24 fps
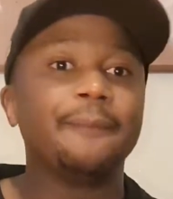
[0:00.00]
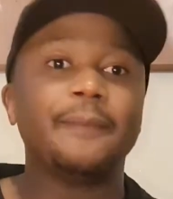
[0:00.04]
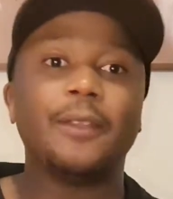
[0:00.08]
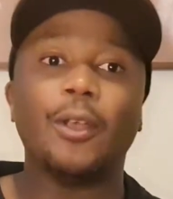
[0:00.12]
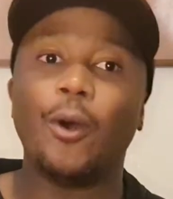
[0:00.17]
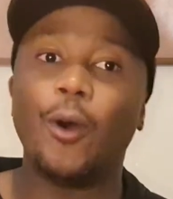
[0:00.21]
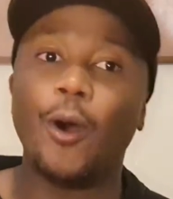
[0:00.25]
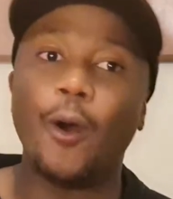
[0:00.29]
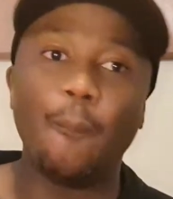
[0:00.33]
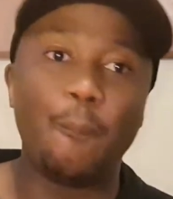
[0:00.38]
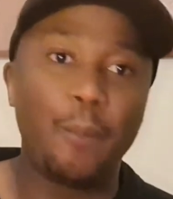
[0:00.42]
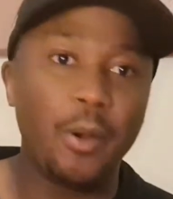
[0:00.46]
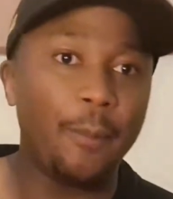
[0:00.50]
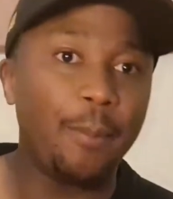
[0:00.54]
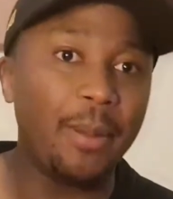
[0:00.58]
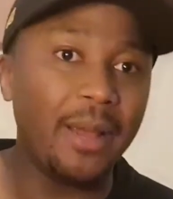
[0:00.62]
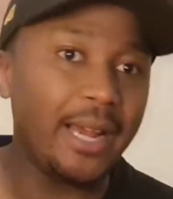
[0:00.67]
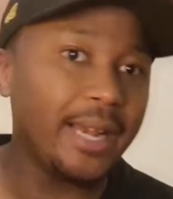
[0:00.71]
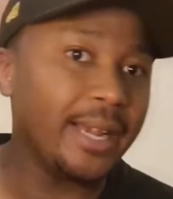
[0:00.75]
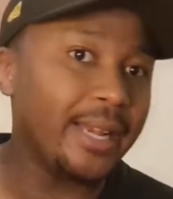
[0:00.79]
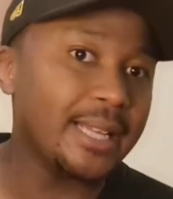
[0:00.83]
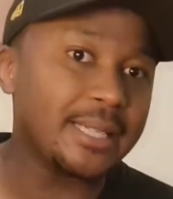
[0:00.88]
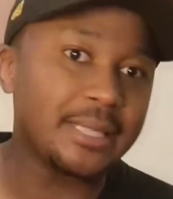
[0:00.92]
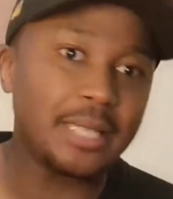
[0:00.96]
The
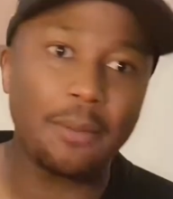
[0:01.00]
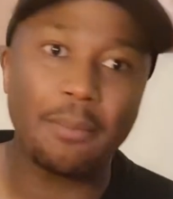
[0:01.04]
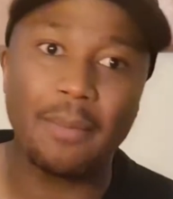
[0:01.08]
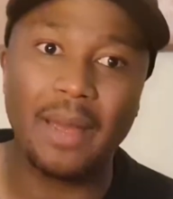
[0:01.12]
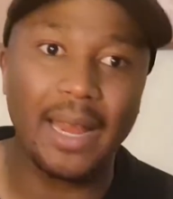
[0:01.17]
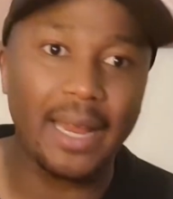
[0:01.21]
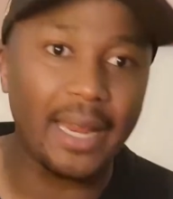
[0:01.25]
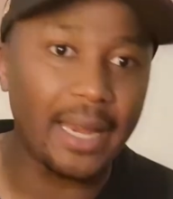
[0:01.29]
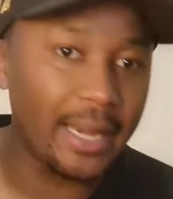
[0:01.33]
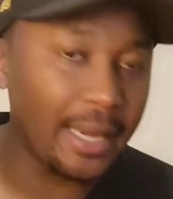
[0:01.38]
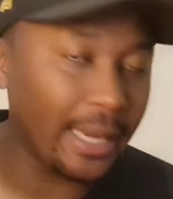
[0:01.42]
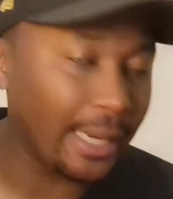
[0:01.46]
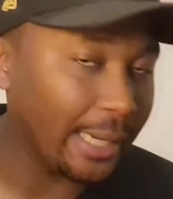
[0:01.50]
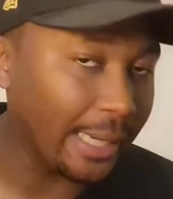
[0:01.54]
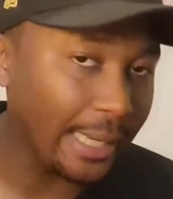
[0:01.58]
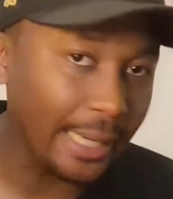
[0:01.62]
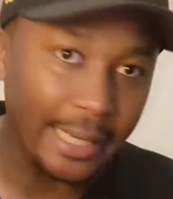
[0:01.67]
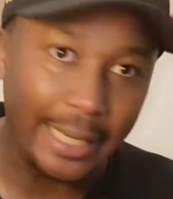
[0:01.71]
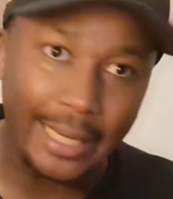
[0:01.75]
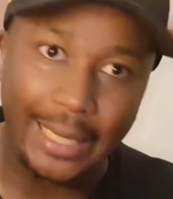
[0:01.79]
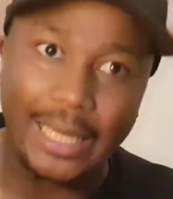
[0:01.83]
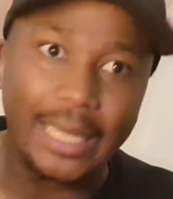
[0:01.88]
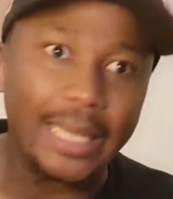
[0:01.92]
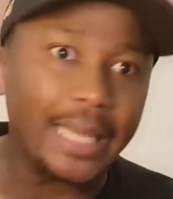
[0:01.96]
unpreparedness in Man
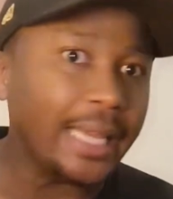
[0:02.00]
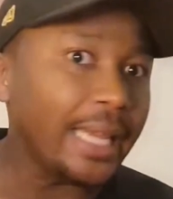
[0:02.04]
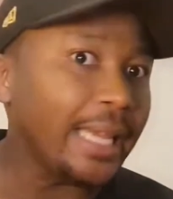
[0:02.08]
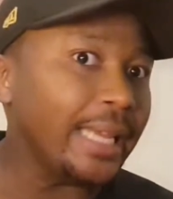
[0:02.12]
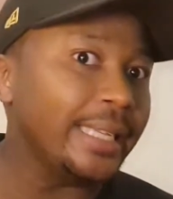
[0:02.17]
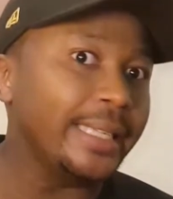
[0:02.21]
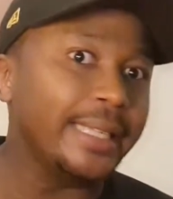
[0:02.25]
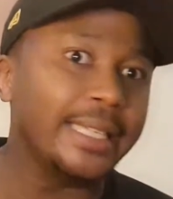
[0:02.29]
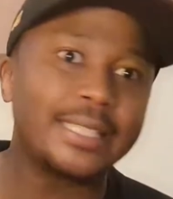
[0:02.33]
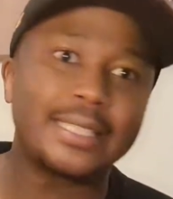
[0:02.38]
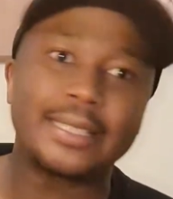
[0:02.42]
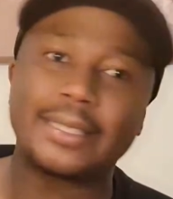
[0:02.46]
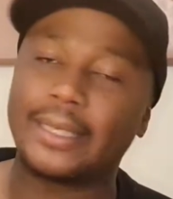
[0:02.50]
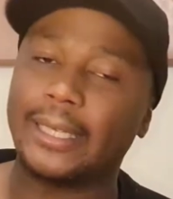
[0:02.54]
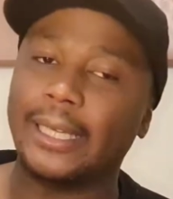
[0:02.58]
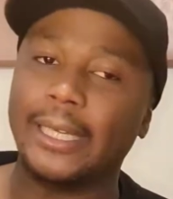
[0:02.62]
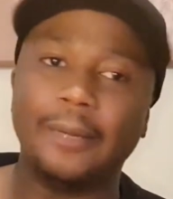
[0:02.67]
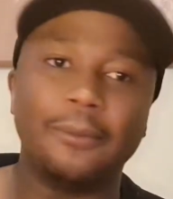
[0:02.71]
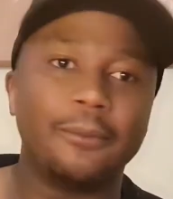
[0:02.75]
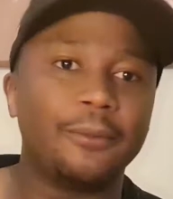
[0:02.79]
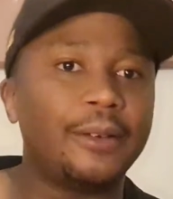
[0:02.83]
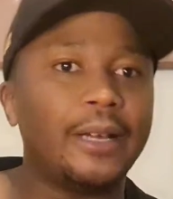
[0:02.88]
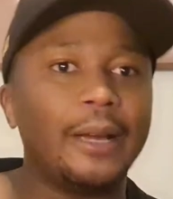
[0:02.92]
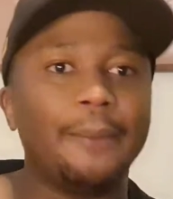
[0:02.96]
in this
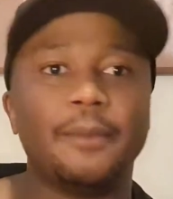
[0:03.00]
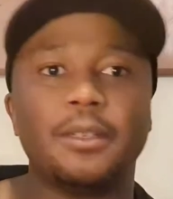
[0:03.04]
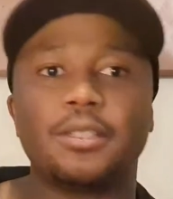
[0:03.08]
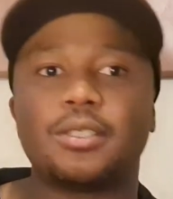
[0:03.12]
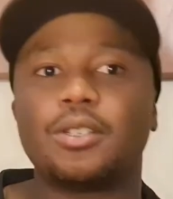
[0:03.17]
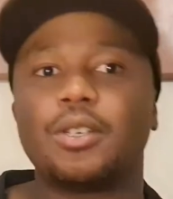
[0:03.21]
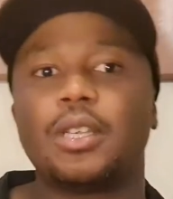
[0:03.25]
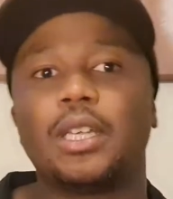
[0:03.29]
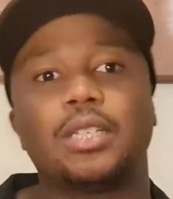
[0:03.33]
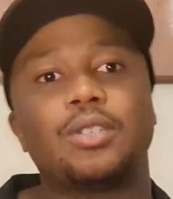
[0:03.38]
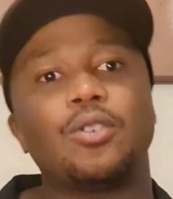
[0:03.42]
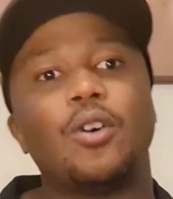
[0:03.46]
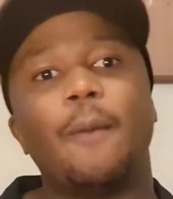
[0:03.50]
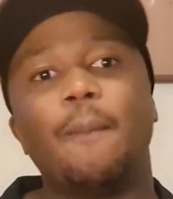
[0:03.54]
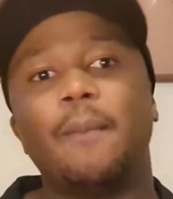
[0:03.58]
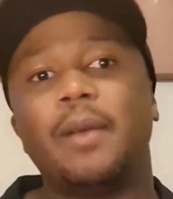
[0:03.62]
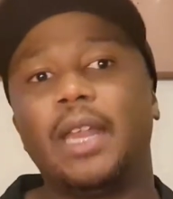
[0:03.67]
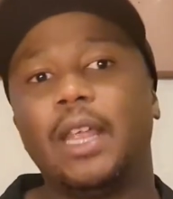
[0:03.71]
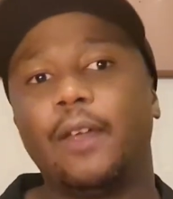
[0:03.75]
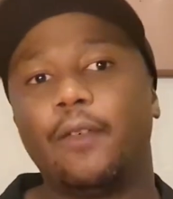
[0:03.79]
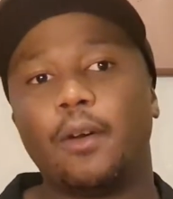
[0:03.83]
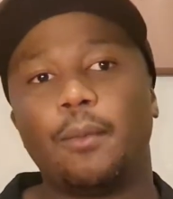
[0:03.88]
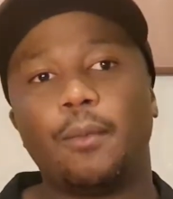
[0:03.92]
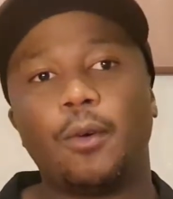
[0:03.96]
team, fam, is
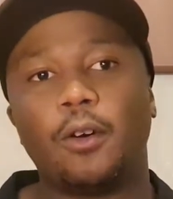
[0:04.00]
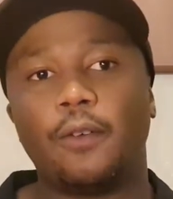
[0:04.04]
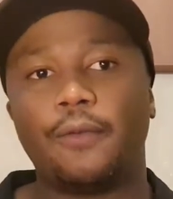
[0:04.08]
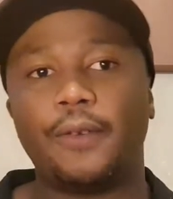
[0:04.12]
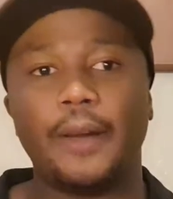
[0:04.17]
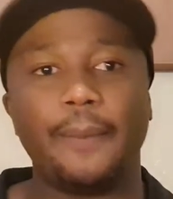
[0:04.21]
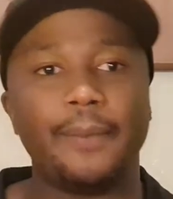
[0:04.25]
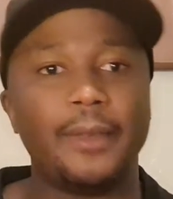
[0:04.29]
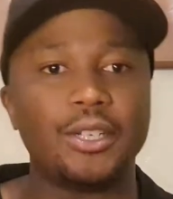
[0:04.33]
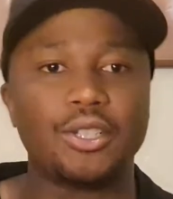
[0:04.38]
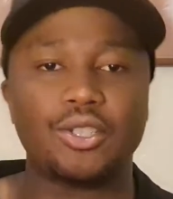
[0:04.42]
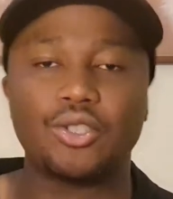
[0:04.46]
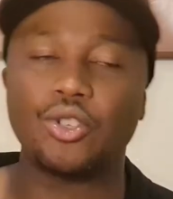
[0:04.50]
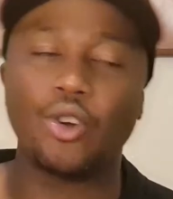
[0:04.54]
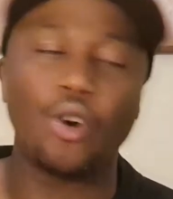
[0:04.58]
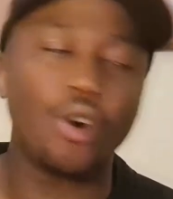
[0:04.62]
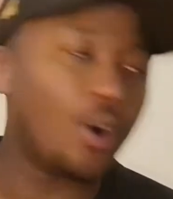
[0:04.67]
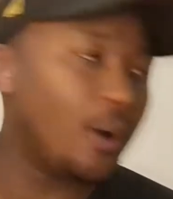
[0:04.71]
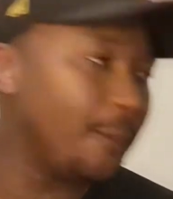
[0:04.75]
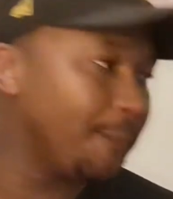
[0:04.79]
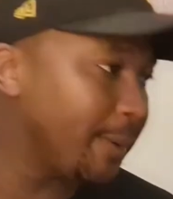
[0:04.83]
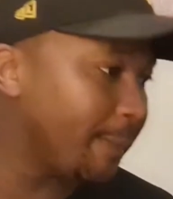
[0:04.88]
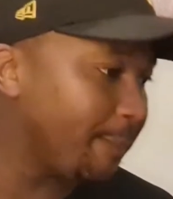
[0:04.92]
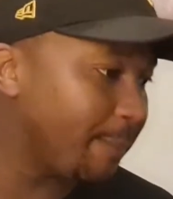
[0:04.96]
unbelievable, fam. They're
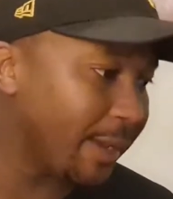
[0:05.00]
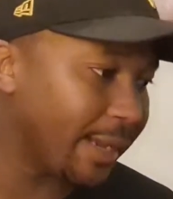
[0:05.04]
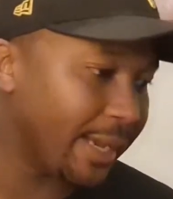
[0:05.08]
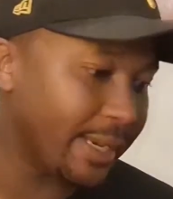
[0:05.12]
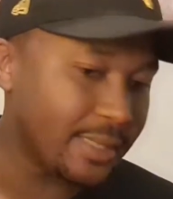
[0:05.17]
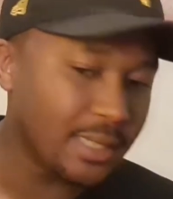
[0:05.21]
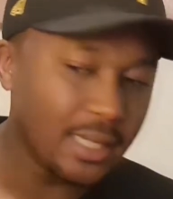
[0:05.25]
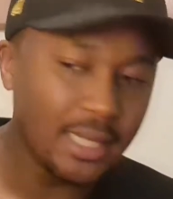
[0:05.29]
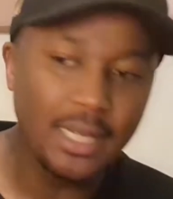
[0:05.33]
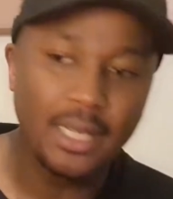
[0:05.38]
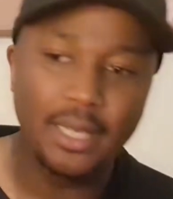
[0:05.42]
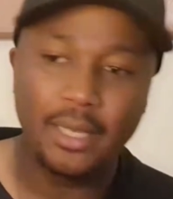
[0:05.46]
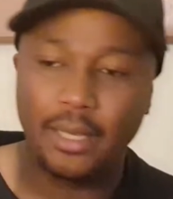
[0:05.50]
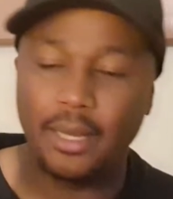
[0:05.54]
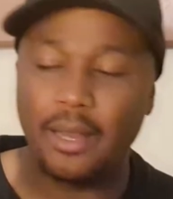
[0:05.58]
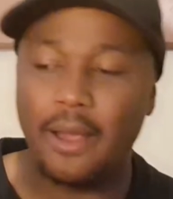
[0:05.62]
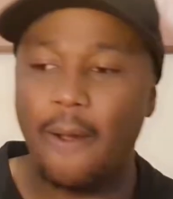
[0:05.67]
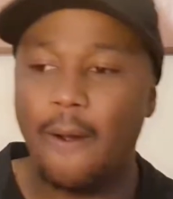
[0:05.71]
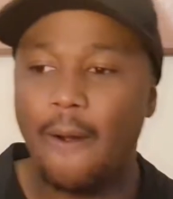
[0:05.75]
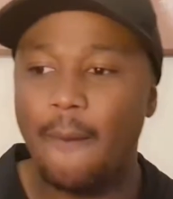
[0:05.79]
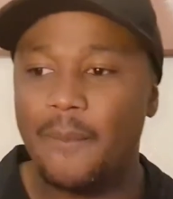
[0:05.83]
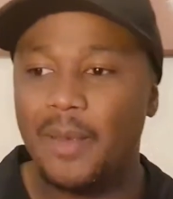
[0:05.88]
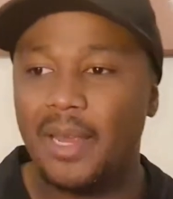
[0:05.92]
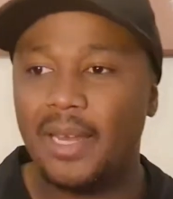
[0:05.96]
so unprepared.
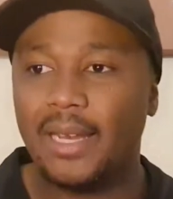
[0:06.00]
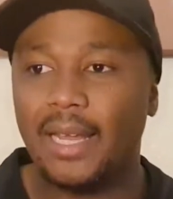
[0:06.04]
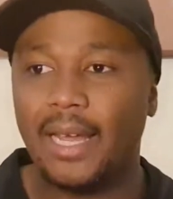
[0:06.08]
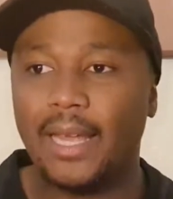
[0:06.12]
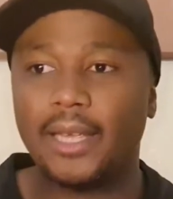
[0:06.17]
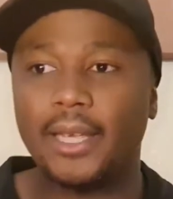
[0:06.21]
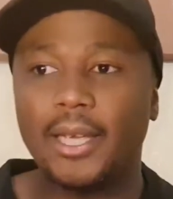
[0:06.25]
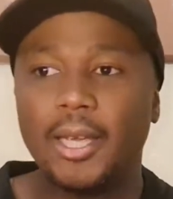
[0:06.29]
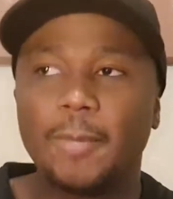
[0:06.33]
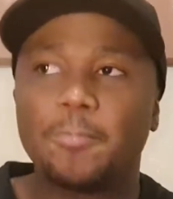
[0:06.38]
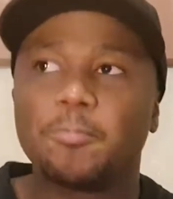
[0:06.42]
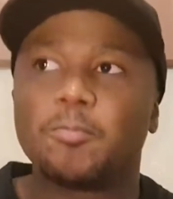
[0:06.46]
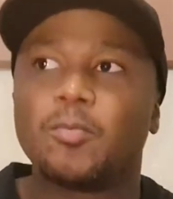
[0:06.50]
You know what I mean? Like,